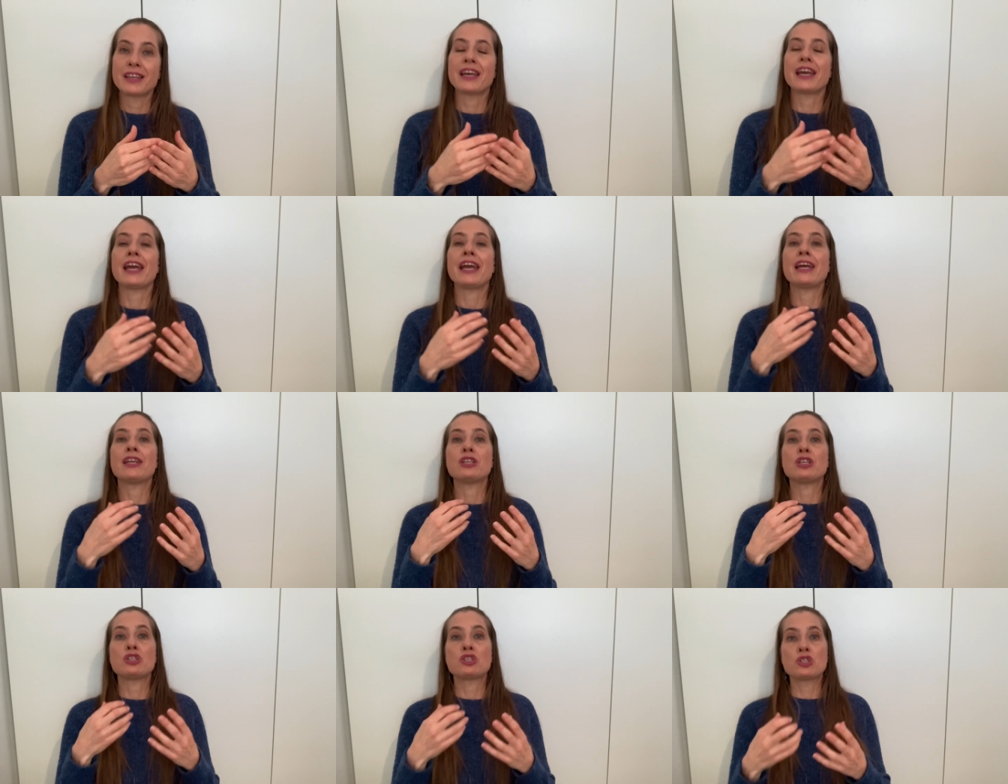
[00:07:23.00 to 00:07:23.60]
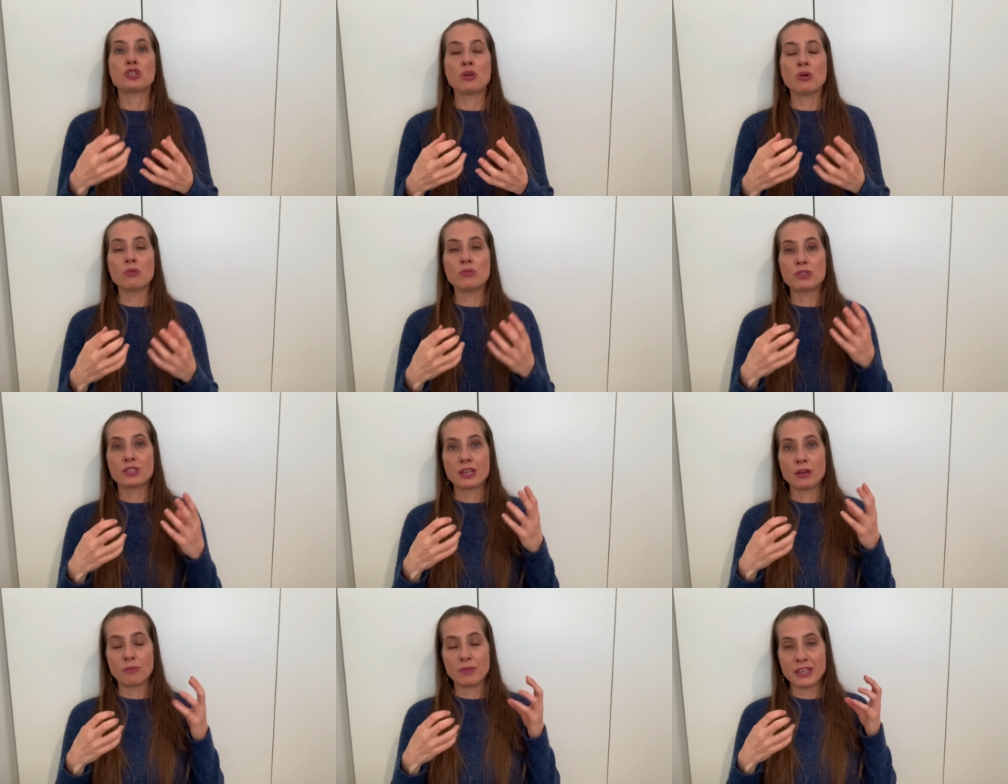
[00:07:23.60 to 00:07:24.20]
and it shows
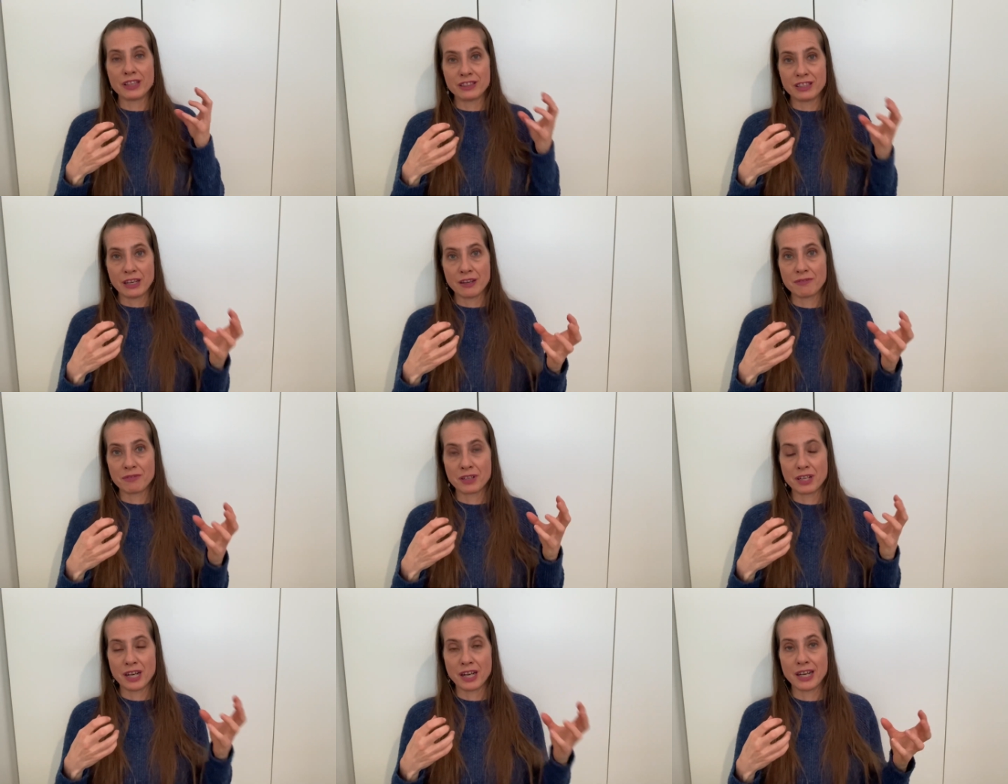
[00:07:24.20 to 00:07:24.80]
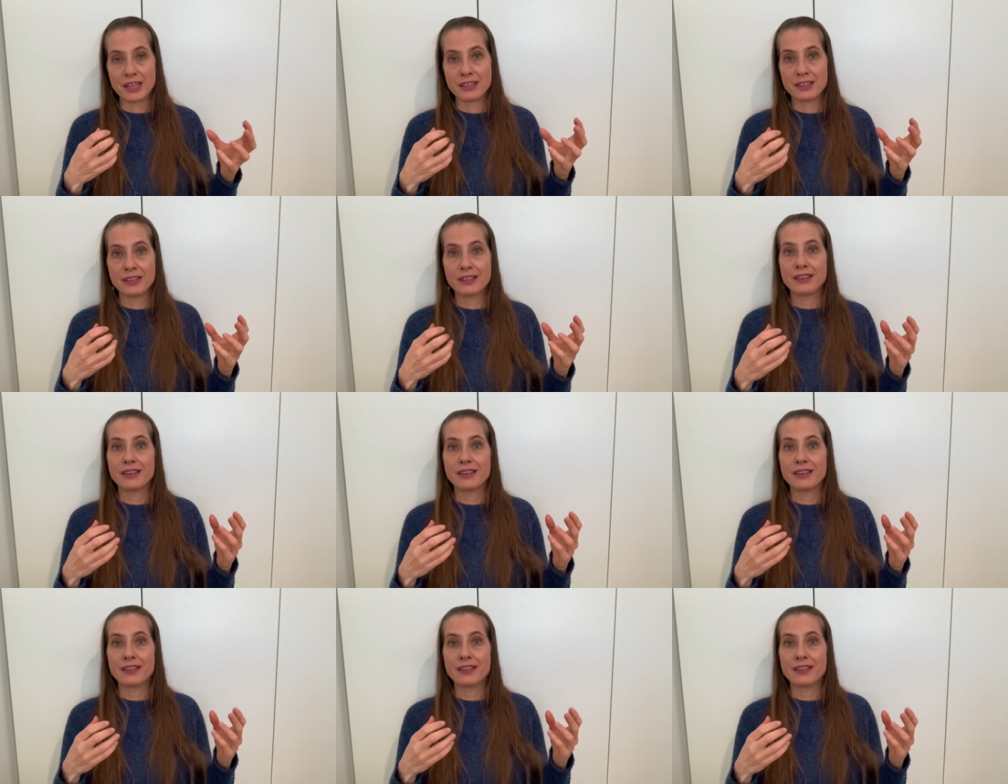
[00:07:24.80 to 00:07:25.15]
that we love God.